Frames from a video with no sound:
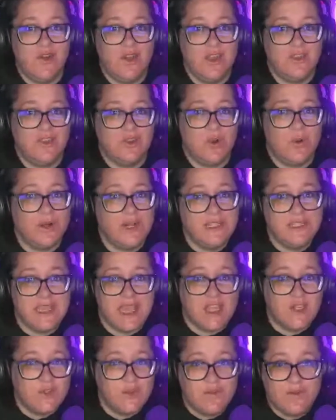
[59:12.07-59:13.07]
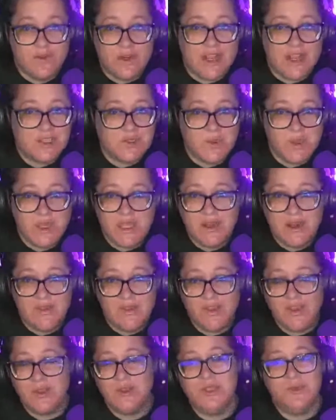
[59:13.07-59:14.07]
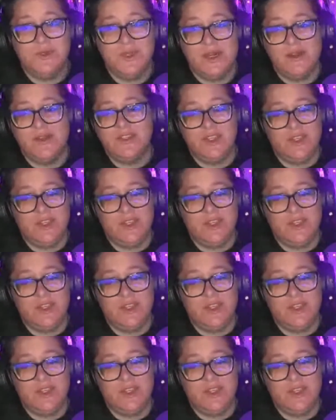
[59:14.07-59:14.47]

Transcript: It's already scheduled for next weekend on the YouTube channel.